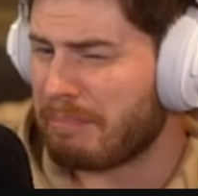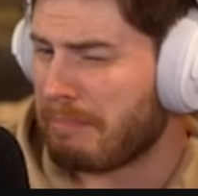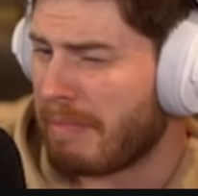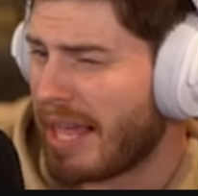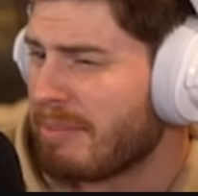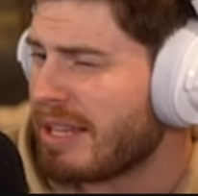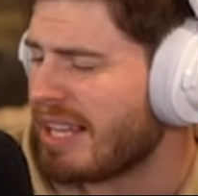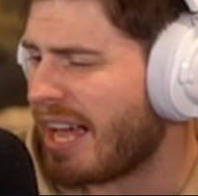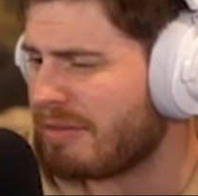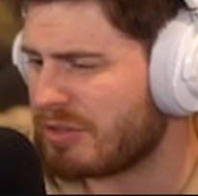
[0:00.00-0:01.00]
maybe
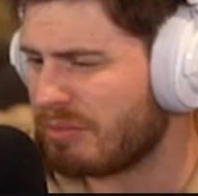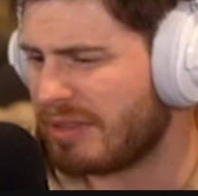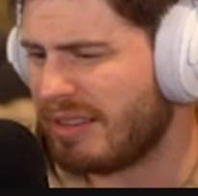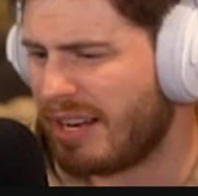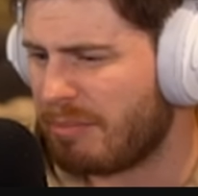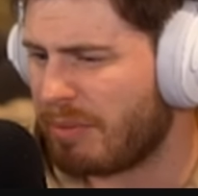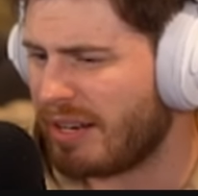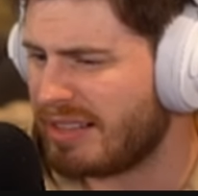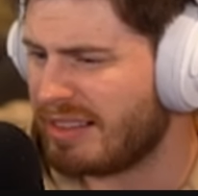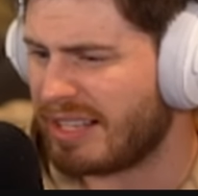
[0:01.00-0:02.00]
you have something there but
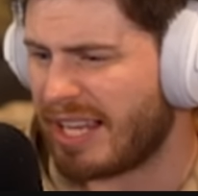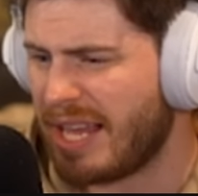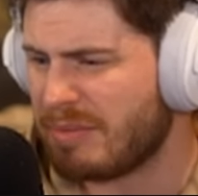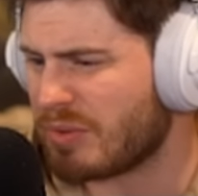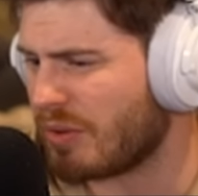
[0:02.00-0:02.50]
i think the games